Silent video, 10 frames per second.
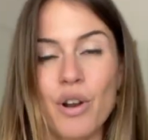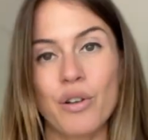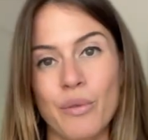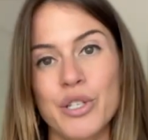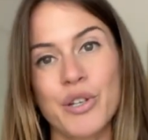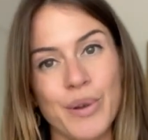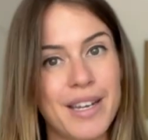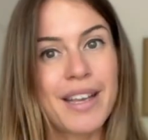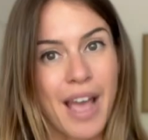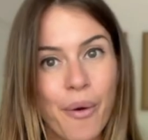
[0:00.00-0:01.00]
are going to create
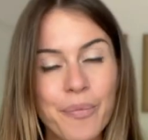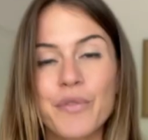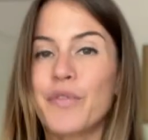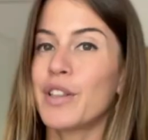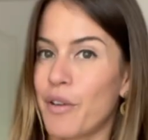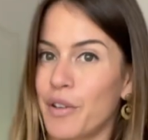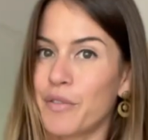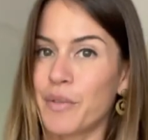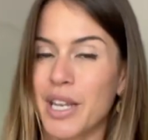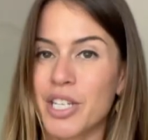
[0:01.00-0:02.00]
an account, fill out
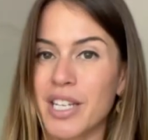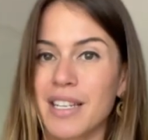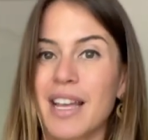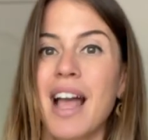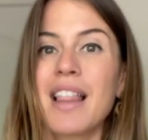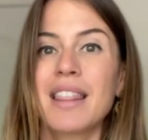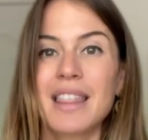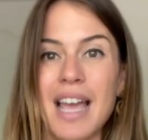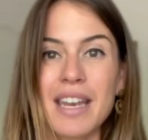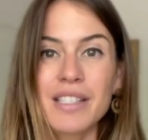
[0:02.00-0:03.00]
information,
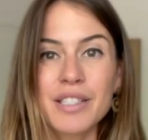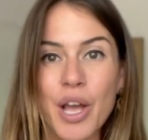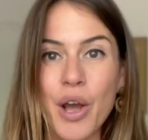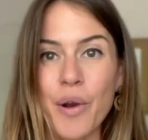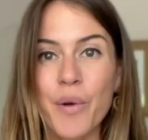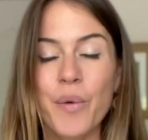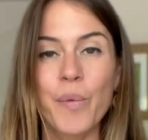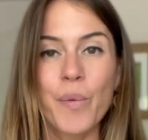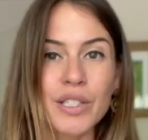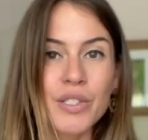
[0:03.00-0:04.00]
let us know
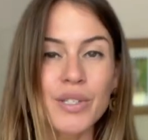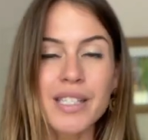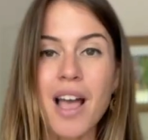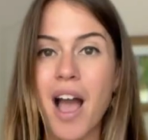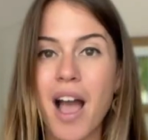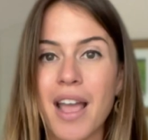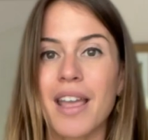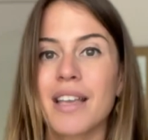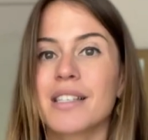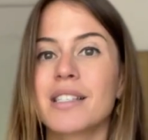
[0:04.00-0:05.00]
what's your
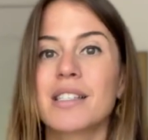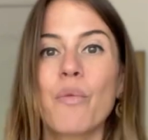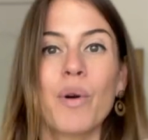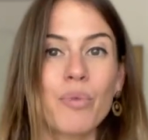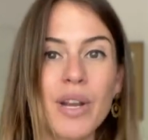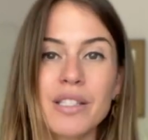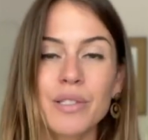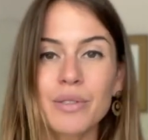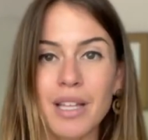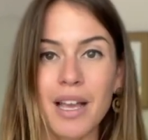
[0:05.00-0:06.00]
size, what brands
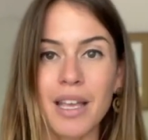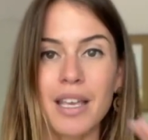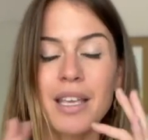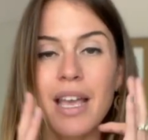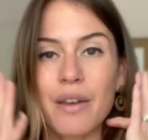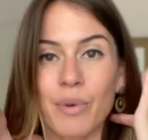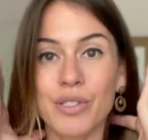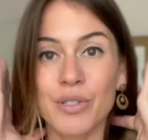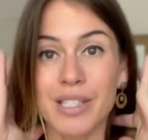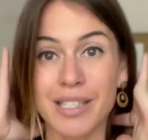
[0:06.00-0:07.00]
you like, and
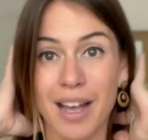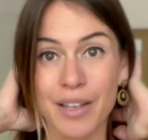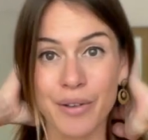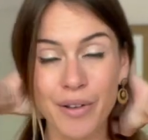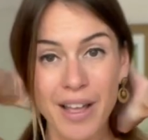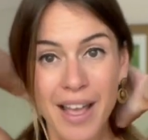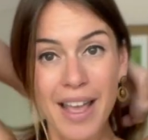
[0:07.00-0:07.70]
what's your style.